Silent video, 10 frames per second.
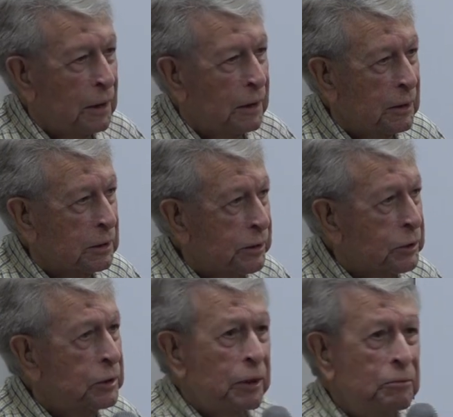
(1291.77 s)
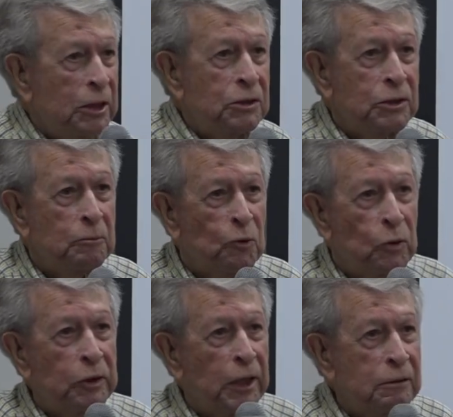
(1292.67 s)
Uh, it could have been some
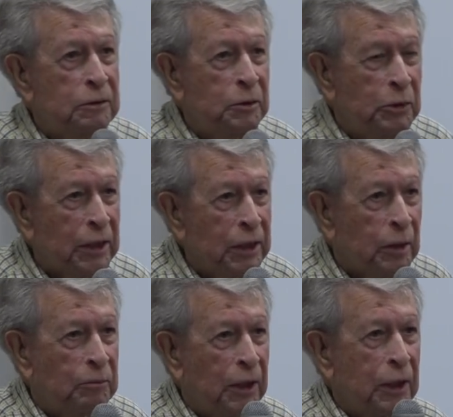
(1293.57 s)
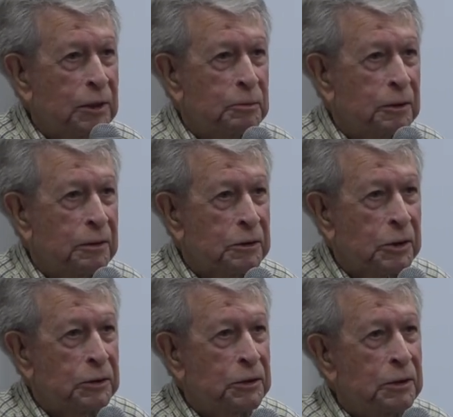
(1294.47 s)
worn out tobacco plots
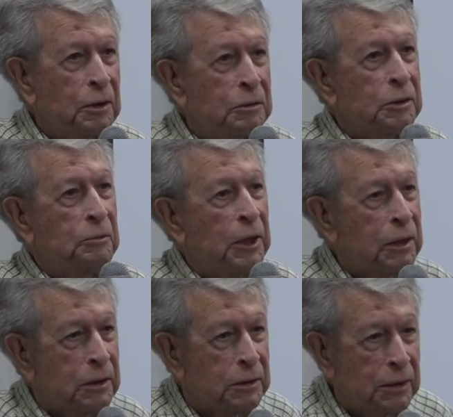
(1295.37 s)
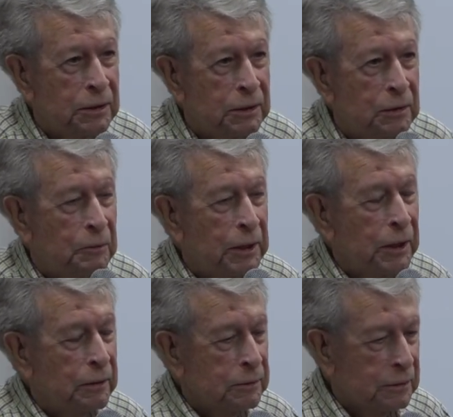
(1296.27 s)
because, as you know, tobacco tended to
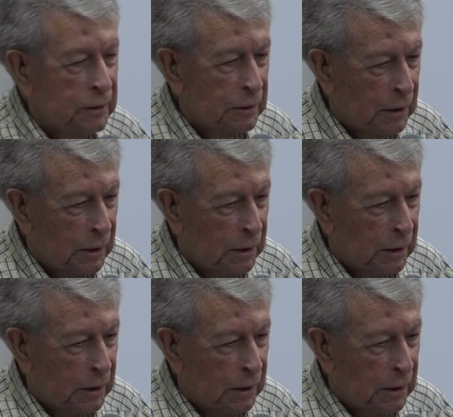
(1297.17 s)
wear out the